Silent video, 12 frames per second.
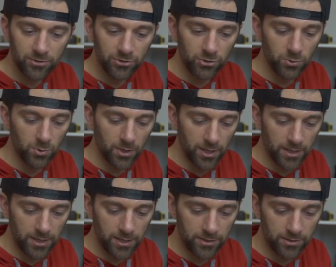do what I
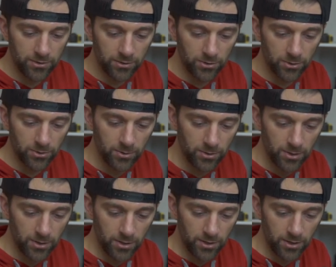need it to do
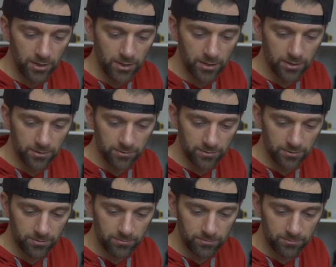and
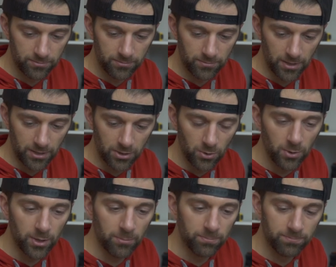like
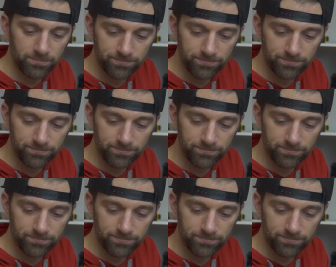go in a